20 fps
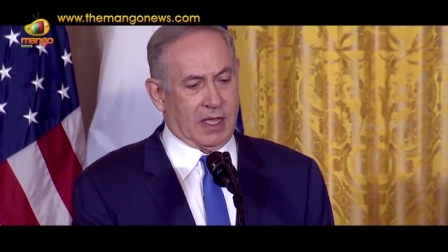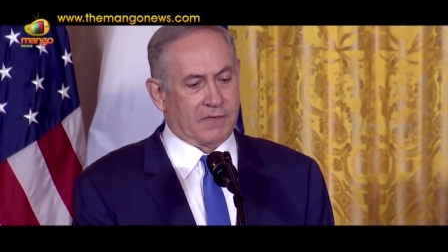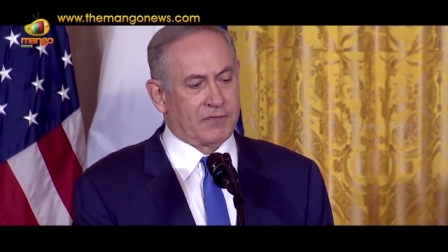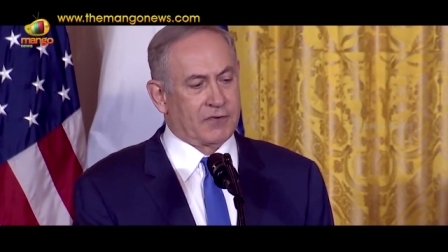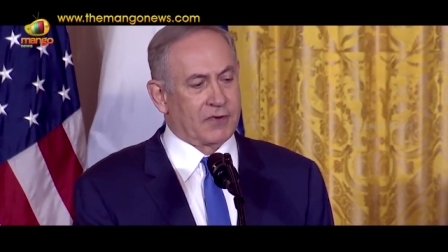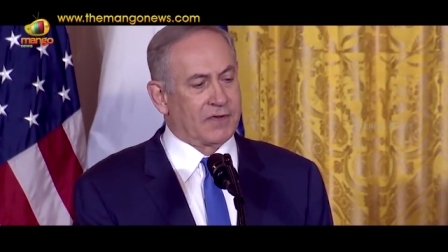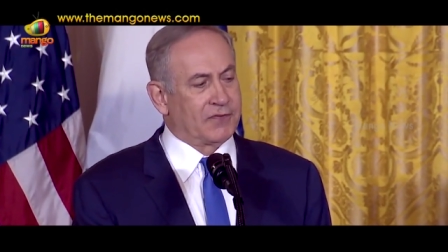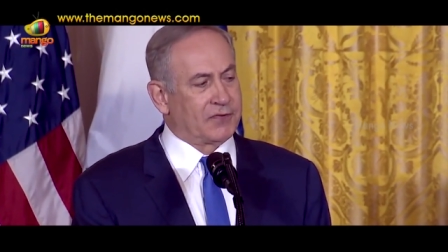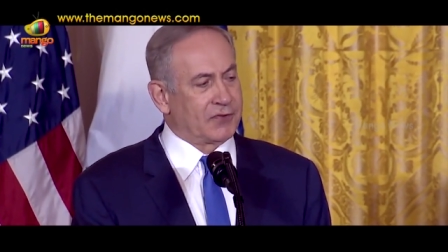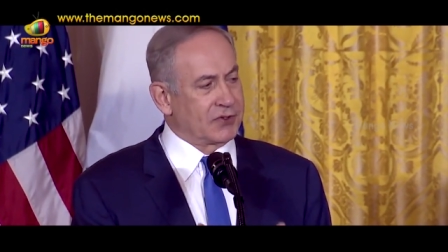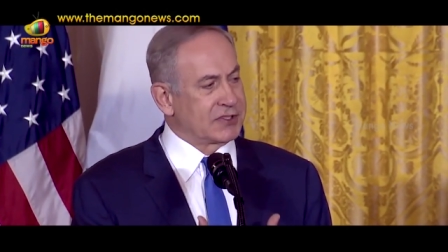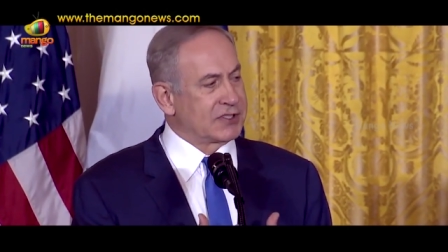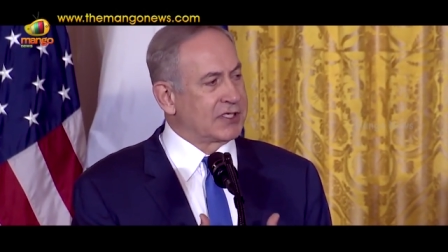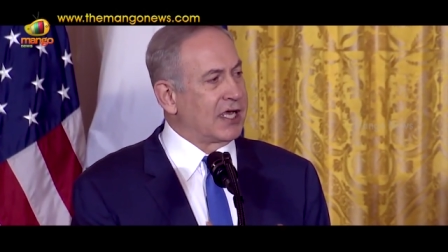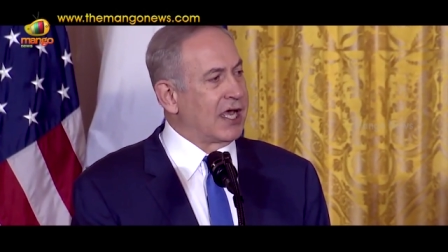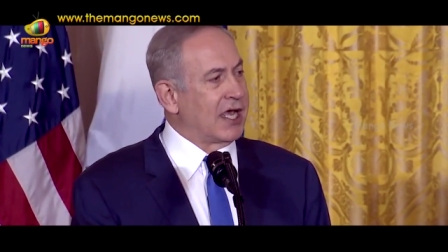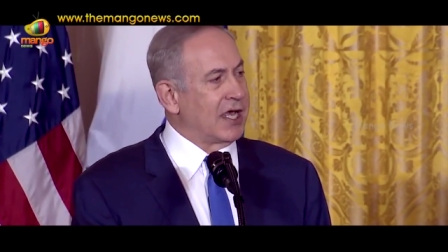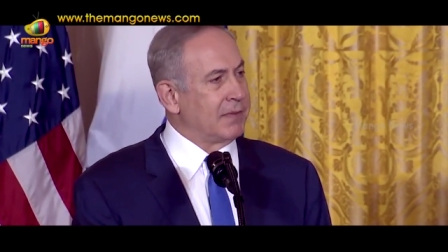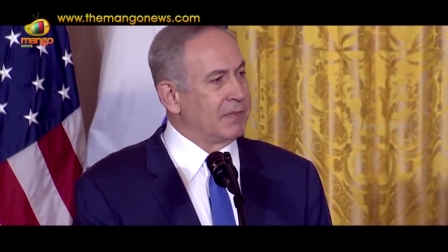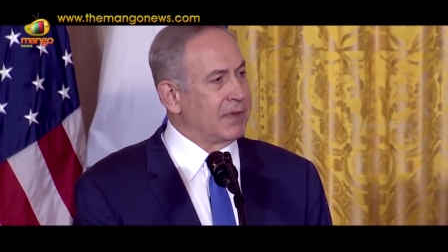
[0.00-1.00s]
and for the first
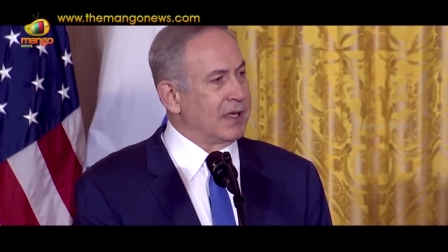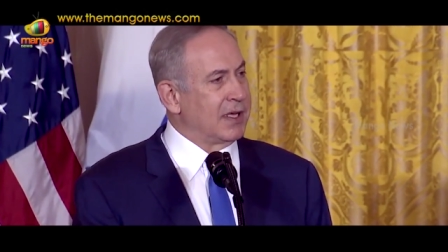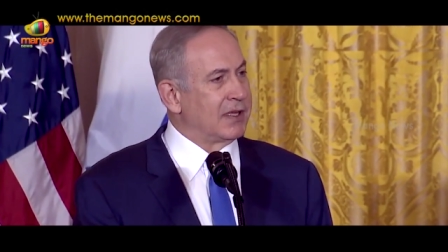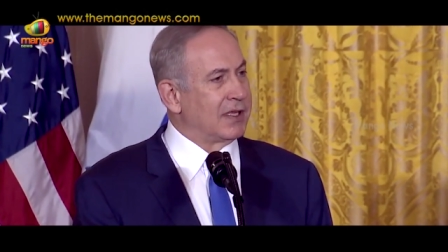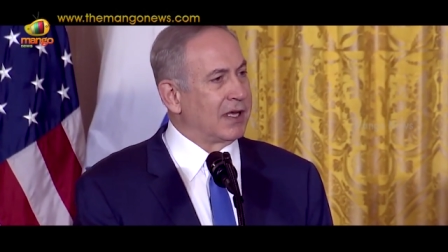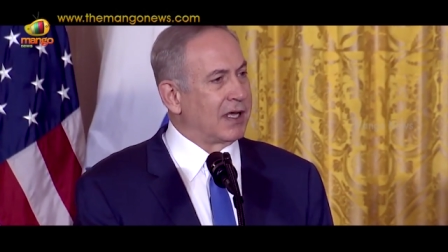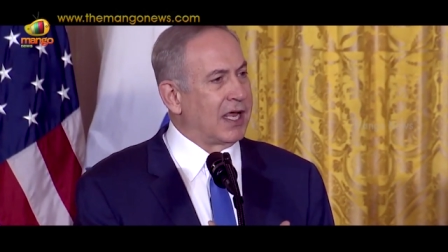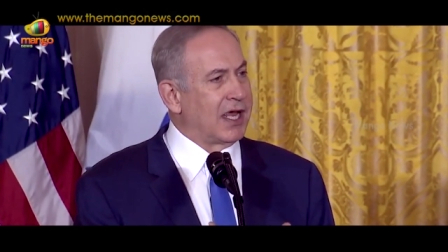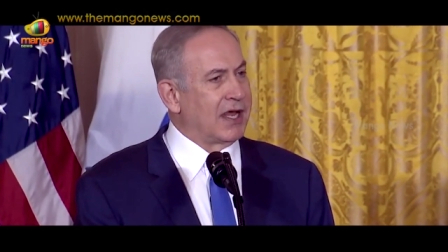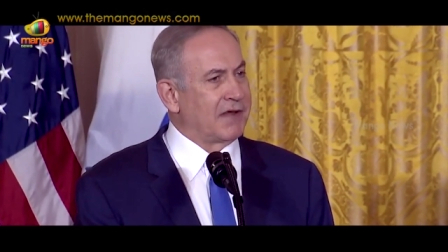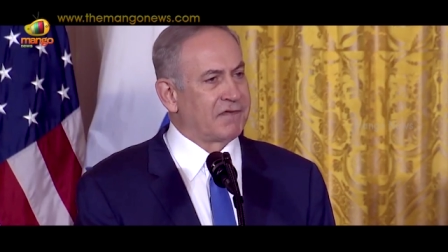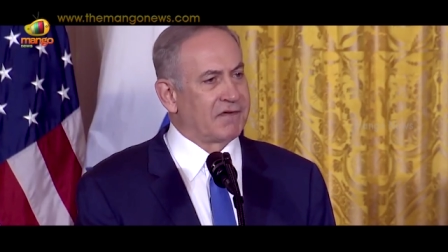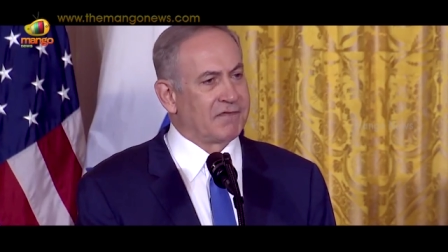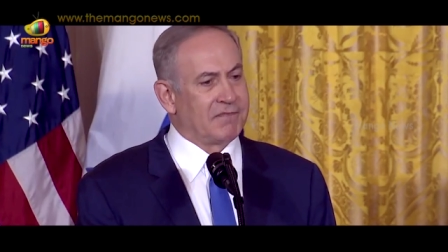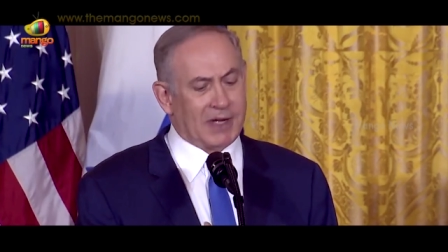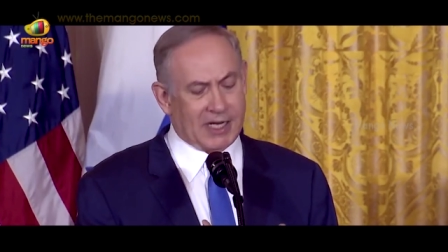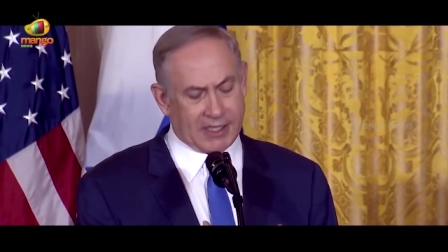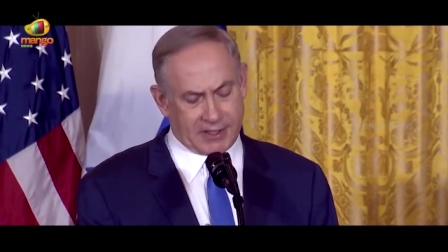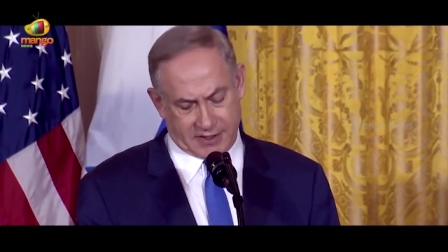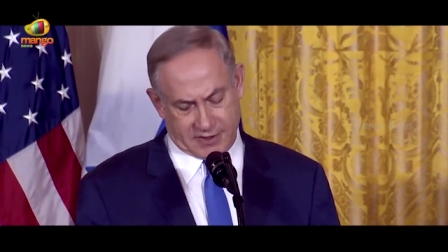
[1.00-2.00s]
time in the life
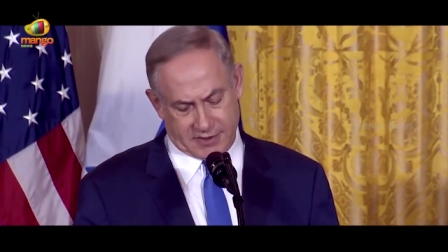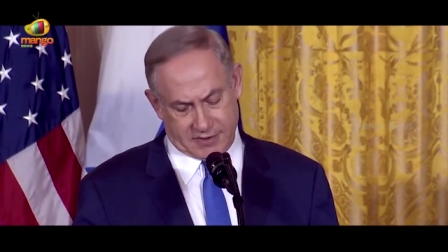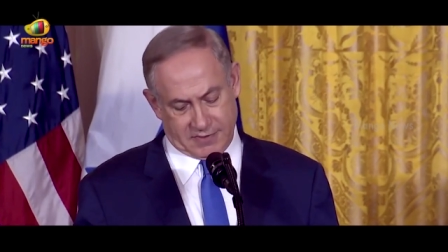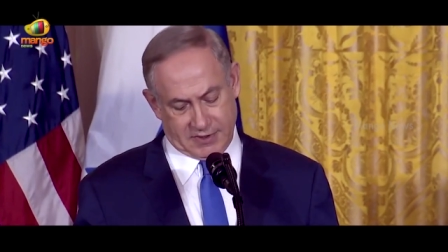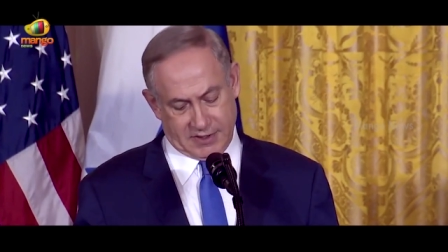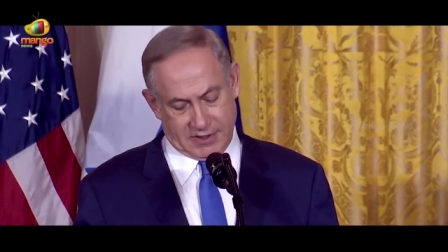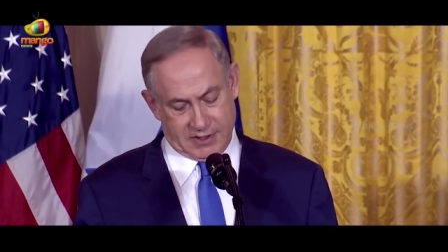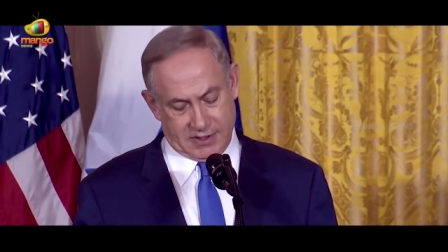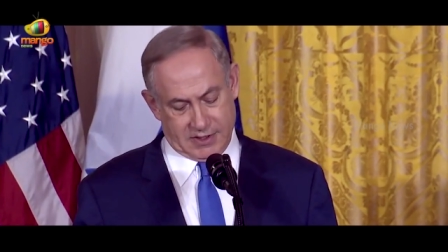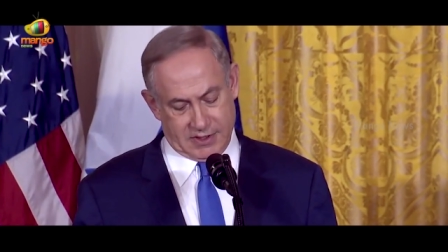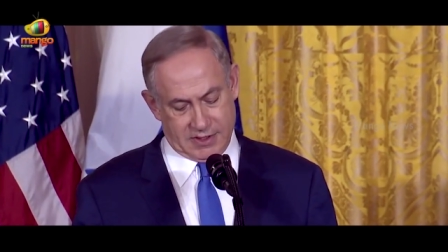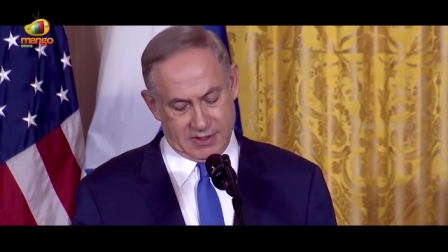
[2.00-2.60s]
of my country,